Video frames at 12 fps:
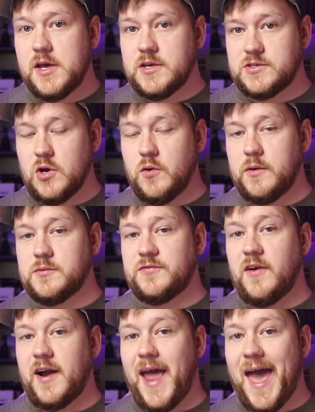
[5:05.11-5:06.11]
So it was
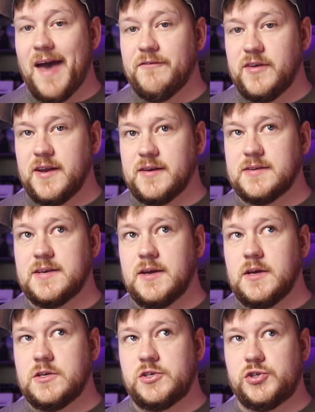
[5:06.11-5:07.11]
very evident
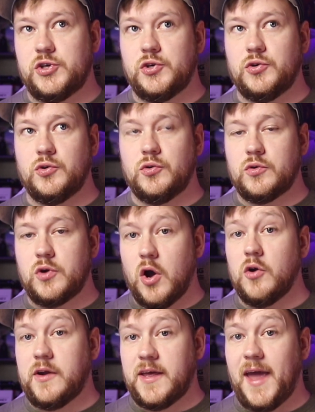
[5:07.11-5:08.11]
to
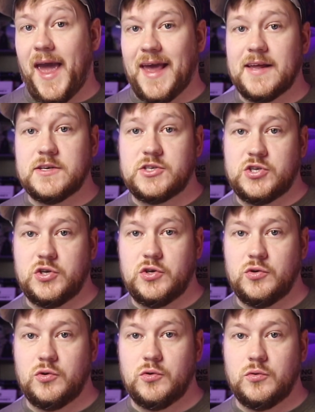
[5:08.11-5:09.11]
Cody and
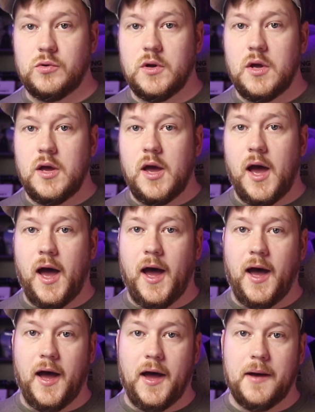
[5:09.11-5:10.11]
to
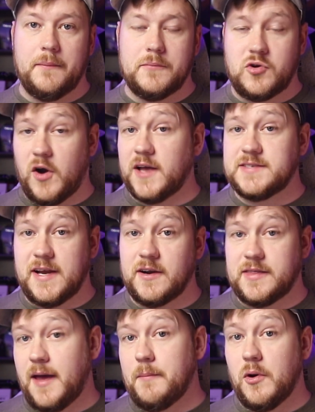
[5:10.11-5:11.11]
uh,
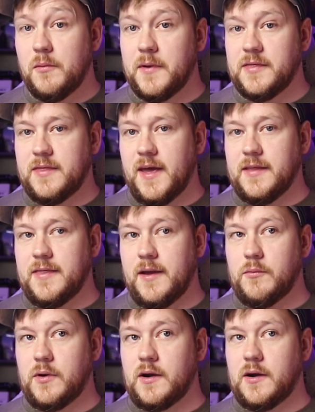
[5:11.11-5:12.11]
Crosshair at that moment that
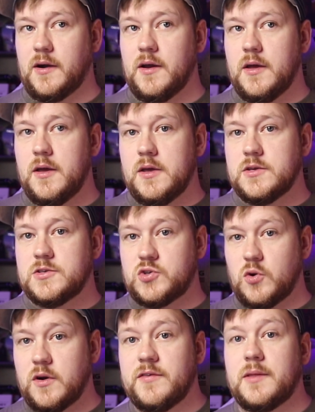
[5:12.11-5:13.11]
they were
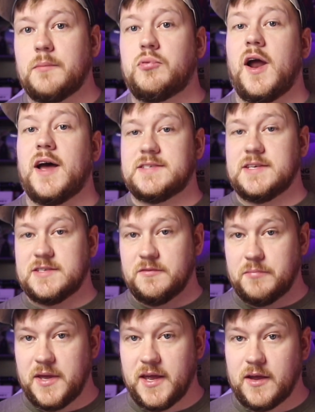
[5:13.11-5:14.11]
sort of in the process of
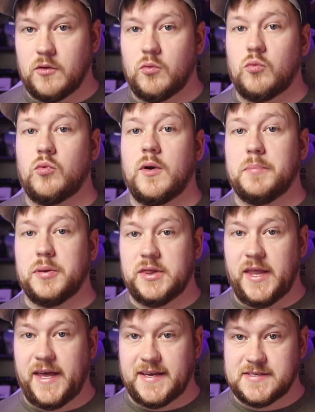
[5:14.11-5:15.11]
being
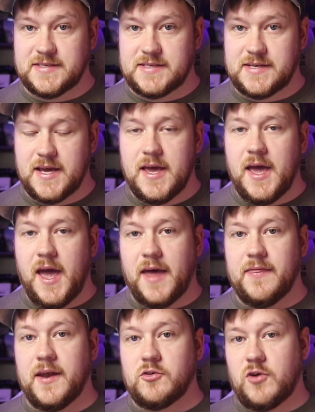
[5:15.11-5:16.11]
replaced.
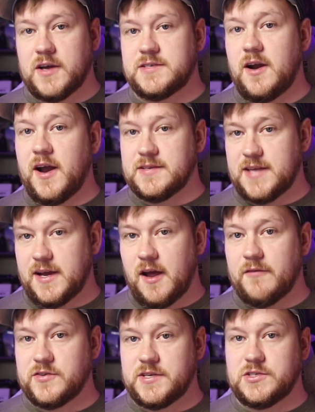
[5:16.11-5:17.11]
And then Crosshair has that
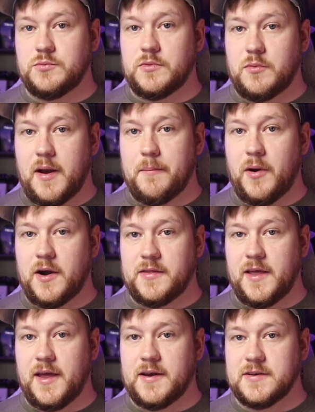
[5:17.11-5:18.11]
conversation with Rampart at
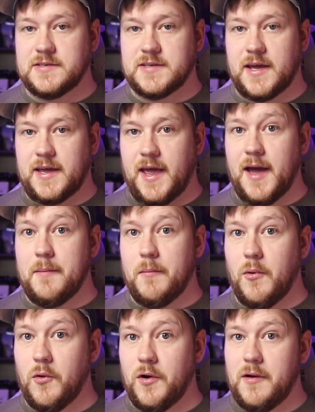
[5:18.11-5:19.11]
the end, and he's like, Yeah,
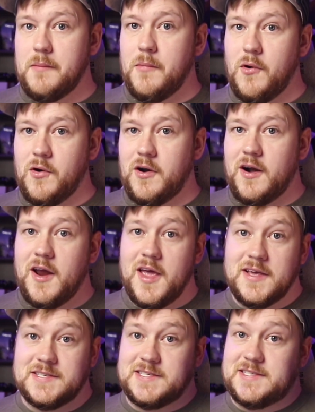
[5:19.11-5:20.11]
more and more
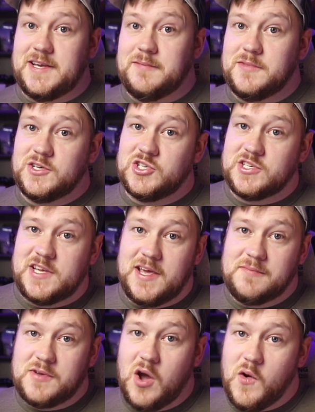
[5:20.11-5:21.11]
seem to just
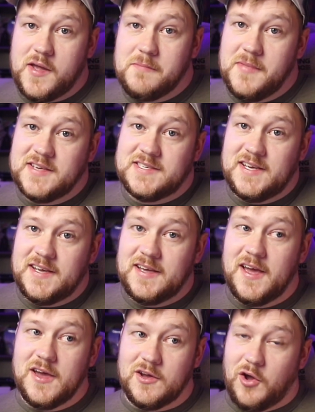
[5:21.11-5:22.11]
keep going missing,
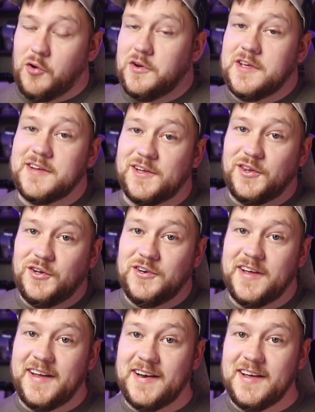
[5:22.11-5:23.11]
Cody
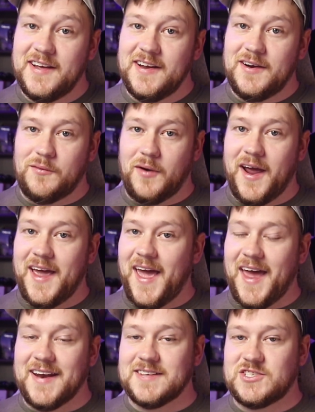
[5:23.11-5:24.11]
included right?
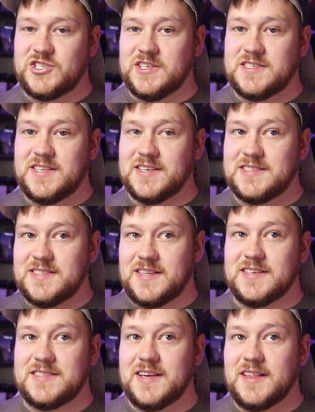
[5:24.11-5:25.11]
And it's just this
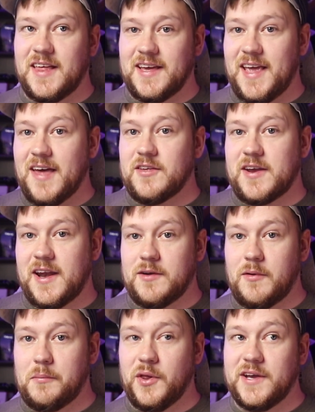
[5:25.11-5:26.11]
this thing like, yeah, they're getting
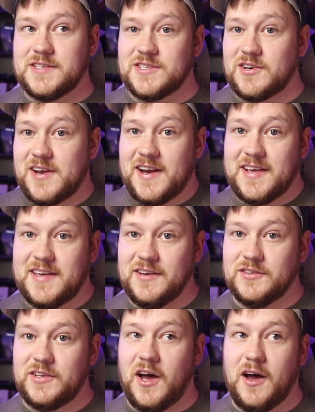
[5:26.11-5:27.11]
replaced, they're getting
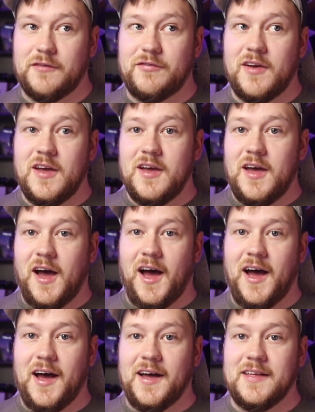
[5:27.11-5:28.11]
killed off,
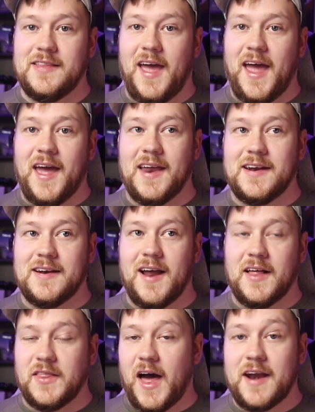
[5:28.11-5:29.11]
uh, and
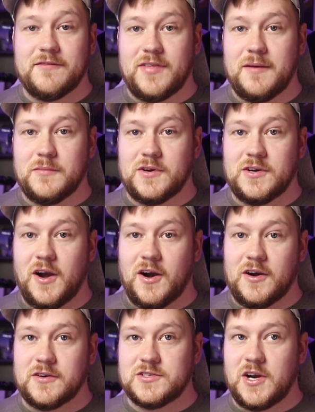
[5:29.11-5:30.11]
a lot of them are
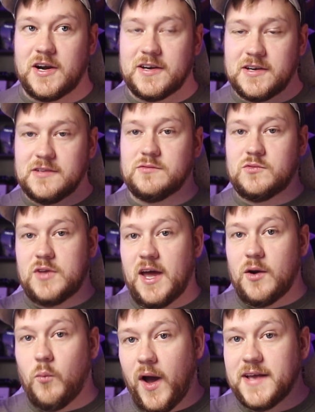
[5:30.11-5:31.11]
are starting to
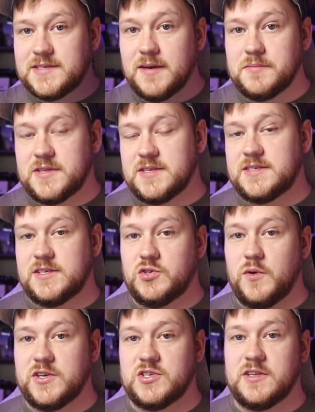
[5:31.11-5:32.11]
kind of wise up to the
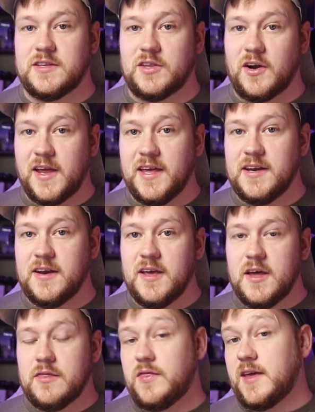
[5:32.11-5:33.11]
situation that they're in,
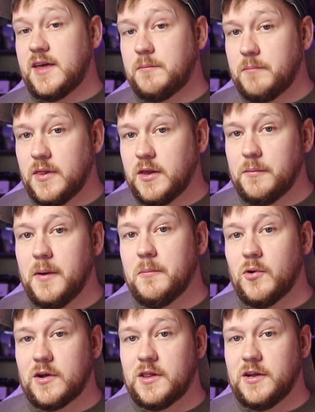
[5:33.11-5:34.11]
think a little bit
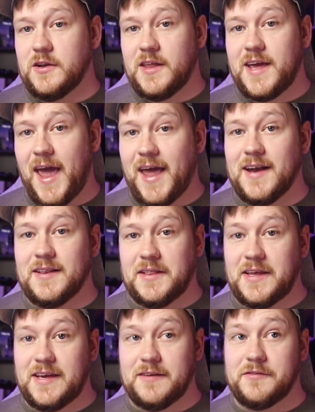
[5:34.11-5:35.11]
more clearly, and
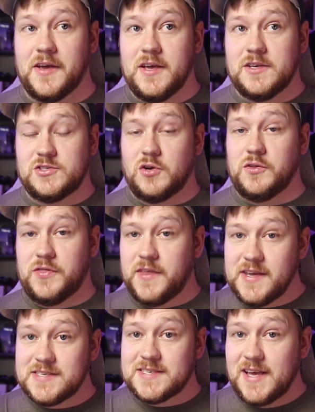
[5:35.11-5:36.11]
leave. So
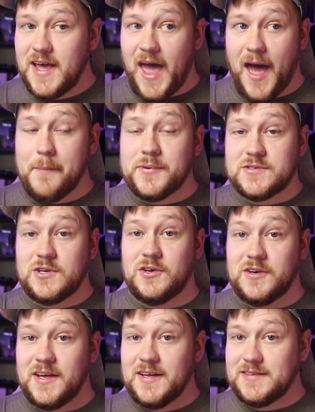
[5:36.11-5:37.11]
this
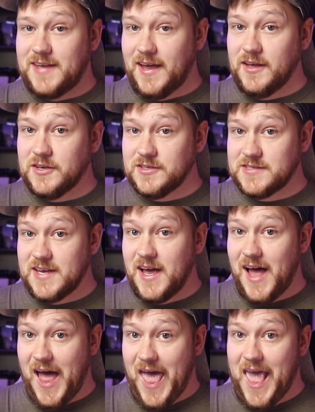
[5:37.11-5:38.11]
episode tells
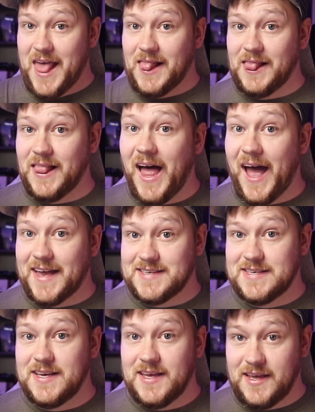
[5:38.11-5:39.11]
a
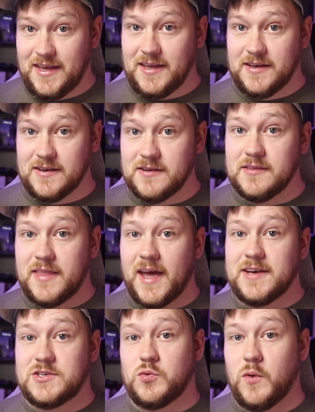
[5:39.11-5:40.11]
lot in
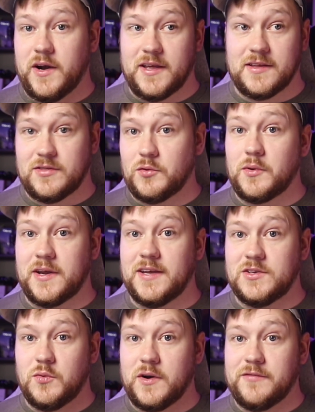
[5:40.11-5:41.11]
that
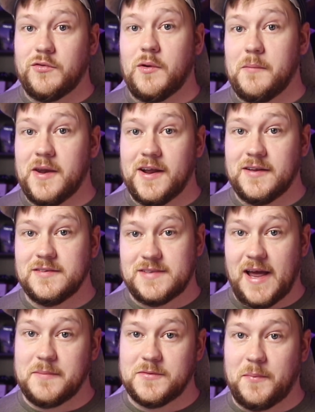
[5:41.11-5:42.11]
23 24 minute
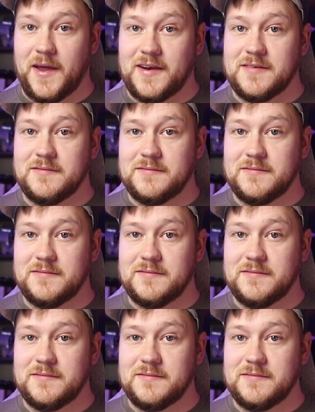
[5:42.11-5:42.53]
time span.